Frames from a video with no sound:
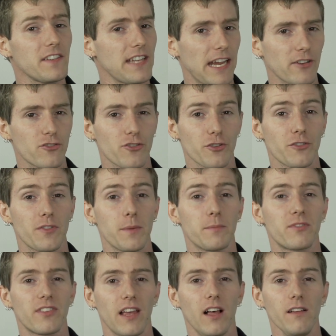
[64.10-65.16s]
textures
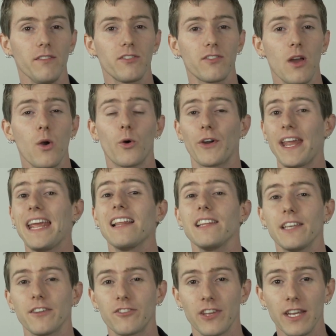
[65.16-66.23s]
themselves, or
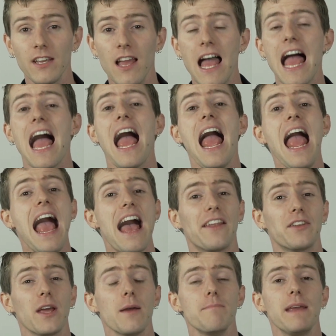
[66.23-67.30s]
aliasing,
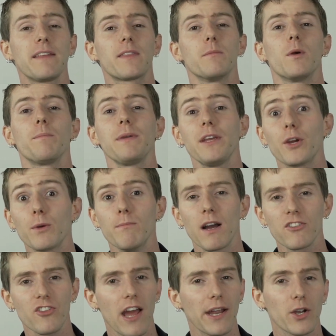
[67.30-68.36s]
and make them appear
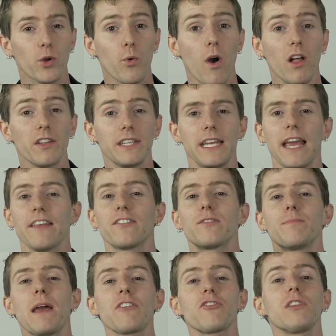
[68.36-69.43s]
much higher quality,
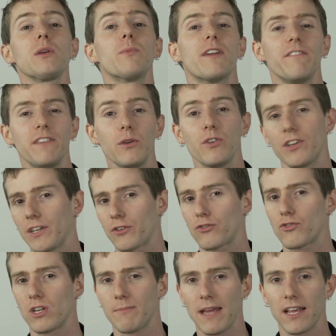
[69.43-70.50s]
especially when viewed at
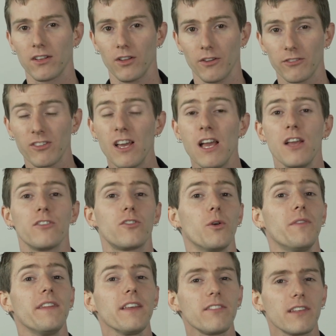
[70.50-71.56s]
extreme angles. So
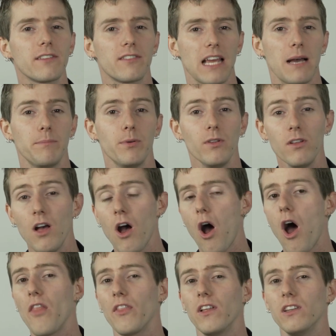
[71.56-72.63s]
in this example,
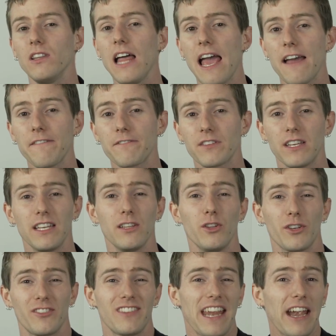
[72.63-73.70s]
on the left, it
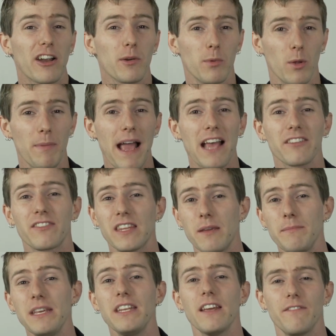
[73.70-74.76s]
looks terrible past the
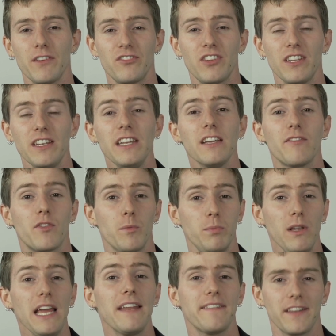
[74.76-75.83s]
immediate vicinity of the
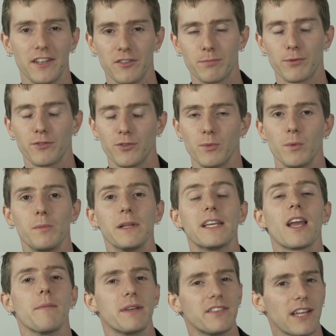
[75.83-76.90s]
plane that is presumably
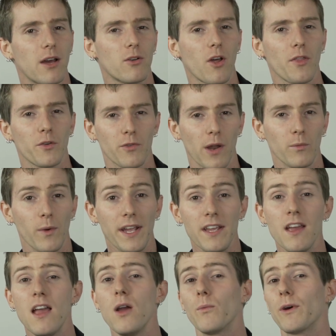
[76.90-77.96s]
coming down on the
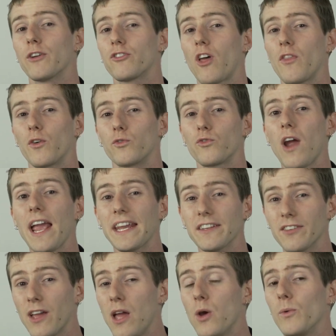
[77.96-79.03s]
runway, whereas on the
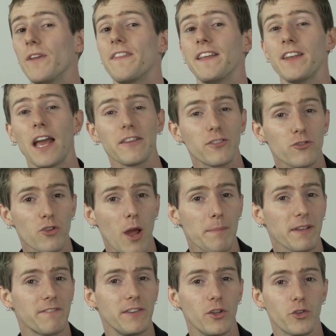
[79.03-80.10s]
right, with
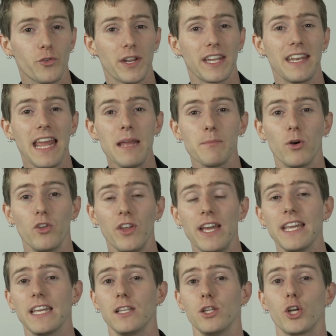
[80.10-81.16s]
anisotropic filtering enabled,
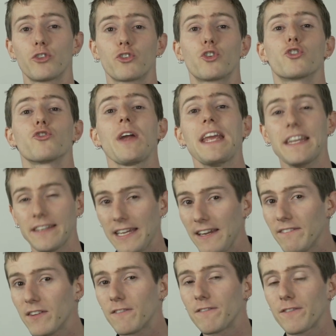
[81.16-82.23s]
it looks great
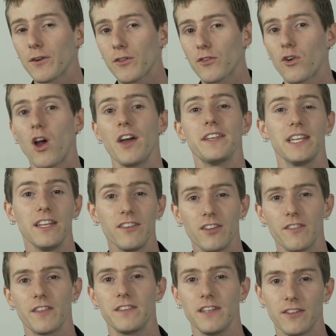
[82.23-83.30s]
even further on
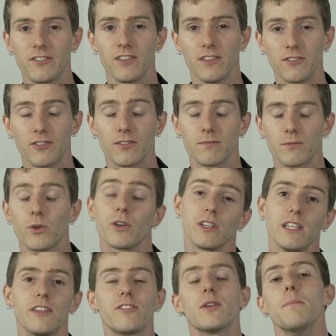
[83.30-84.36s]
into the distance, or at
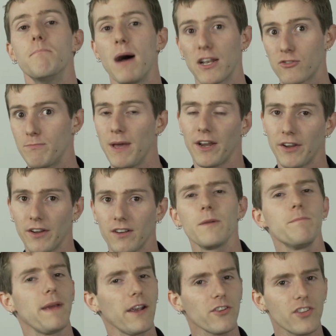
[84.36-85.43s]
least much better.
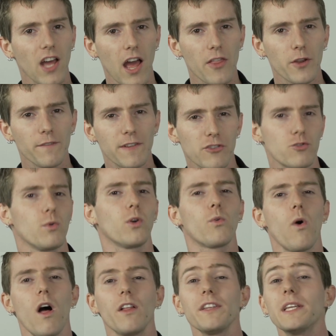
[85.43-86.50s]
Compared to other visual
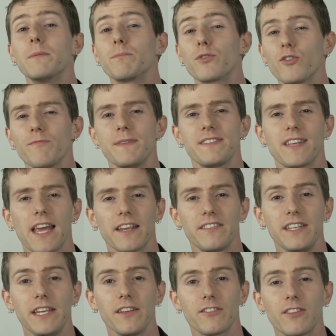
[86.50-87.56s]
quality improvement
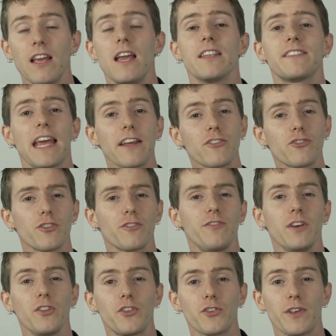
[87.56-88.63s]
techniques, texture
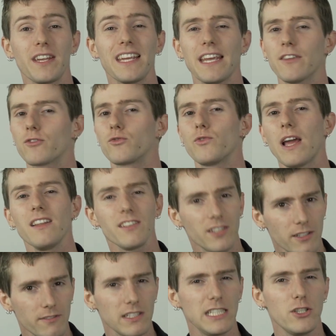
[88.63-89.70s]
filtering is
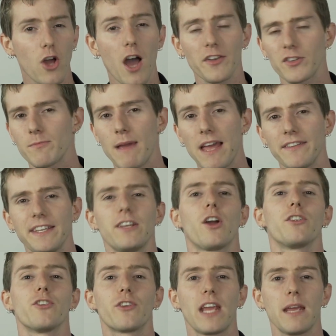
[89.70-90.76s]
relatively non-demanding
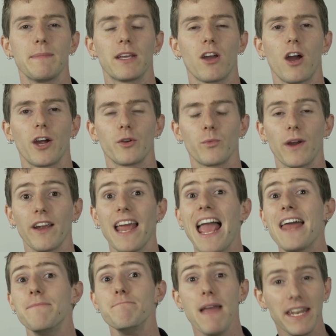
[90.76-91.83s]
on your gaming hardware,
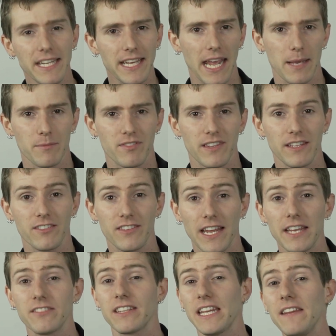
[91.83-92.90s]
and many games these
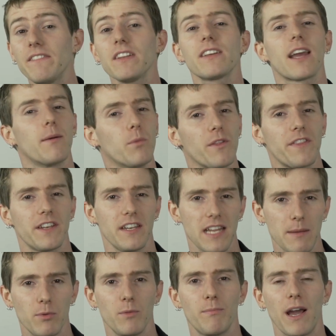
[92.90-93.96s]
days even come with it
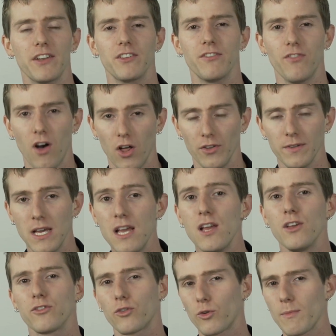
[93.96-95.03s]
enabled by default.
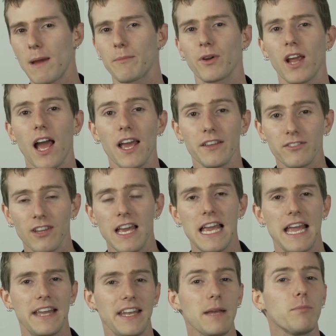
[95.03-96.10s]
So remember guys,
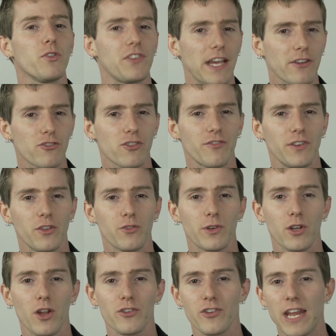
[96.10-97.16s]
enable texture
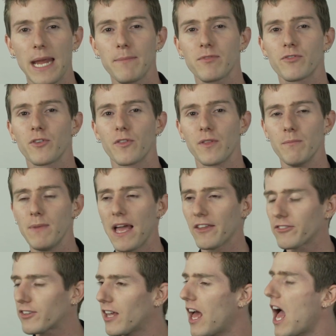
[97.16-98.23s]
filtering on your games for the
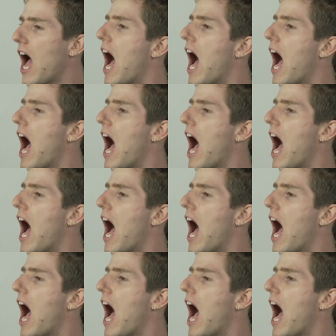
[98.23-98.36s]
best